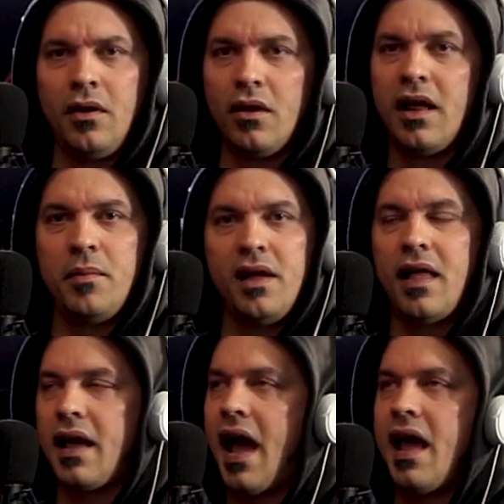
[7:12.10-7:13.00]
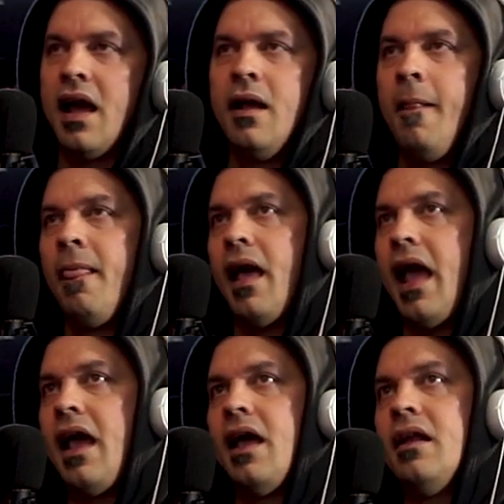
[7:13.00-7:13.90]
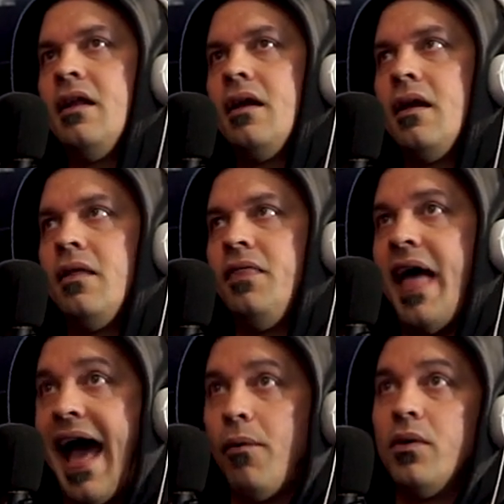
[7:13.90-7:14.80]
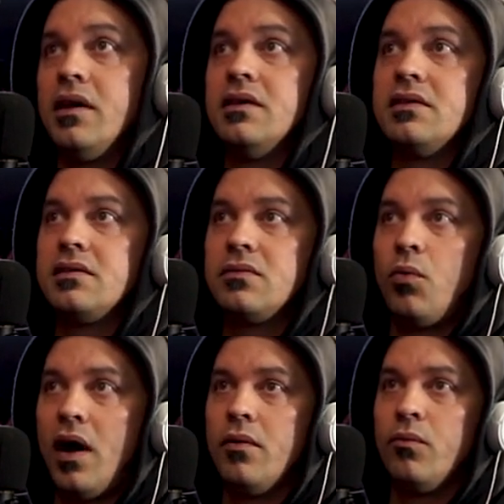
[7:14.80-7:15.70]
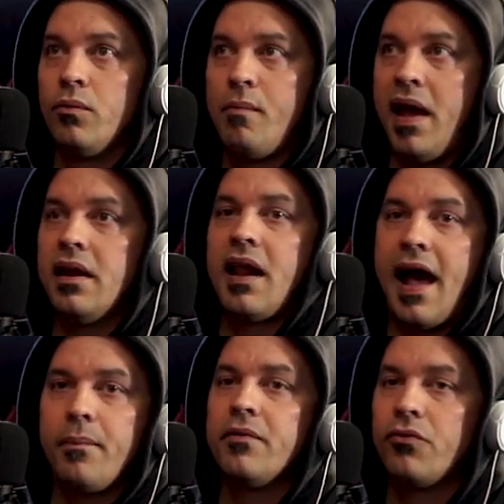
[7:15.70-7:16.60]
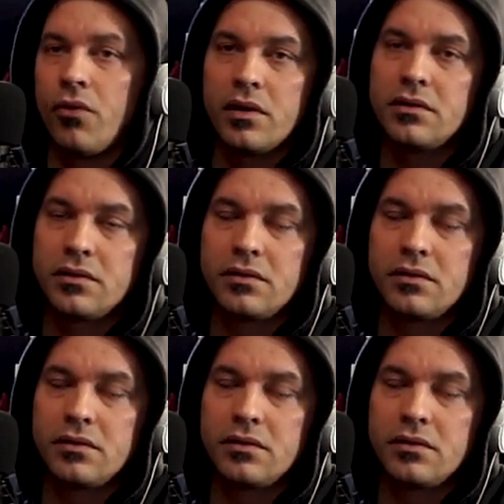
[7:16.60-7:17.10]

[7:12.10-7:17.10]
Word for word: you know what yeah, I mean? Like, yeah, yeah, yeah, And that was what made it happen for us.